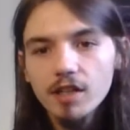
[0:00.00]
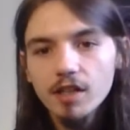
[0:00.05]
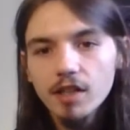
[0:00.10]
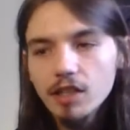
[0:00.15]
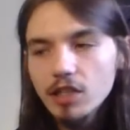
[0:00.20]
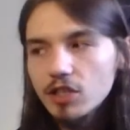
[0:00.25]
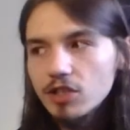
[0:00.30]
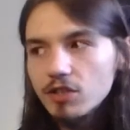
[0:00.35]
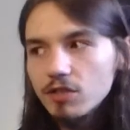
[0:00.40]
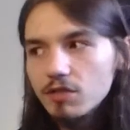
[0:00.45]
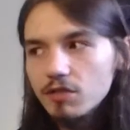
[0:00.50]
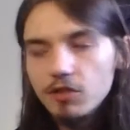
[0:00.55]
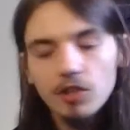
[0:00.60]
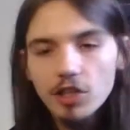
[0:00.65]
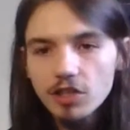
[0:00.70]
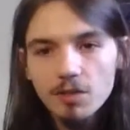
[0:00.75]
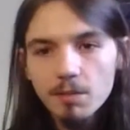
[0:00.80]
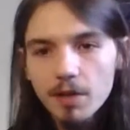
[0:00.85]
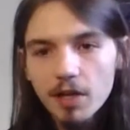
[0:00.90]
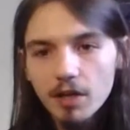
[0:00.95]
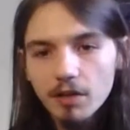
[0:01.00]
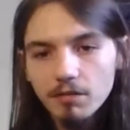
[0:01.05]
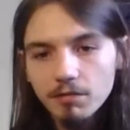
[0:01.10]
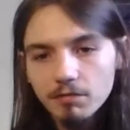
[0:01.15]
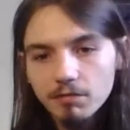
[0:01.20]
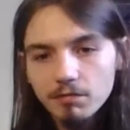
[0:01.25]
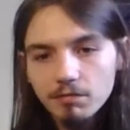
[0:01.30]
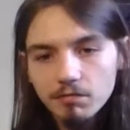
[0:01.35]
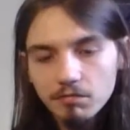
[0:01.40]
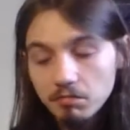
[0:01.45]
He just disappeared.
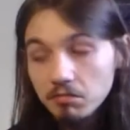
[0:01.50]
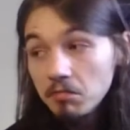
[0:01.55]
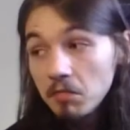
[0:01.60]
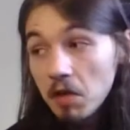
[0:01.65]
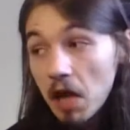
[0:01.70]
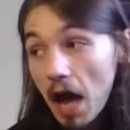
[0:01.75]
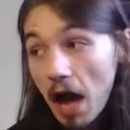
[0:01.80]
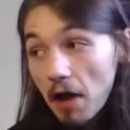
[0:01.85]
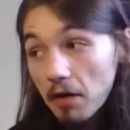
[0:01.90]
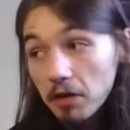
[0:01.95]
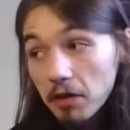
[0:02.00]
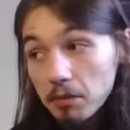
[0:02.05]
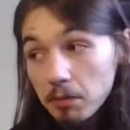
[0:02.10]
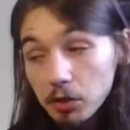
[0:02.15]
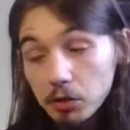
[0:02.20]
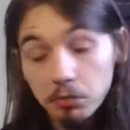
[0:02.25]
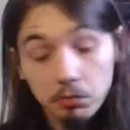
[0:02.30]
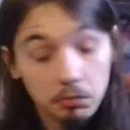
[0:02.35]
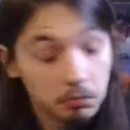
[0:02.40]
Out of the blue.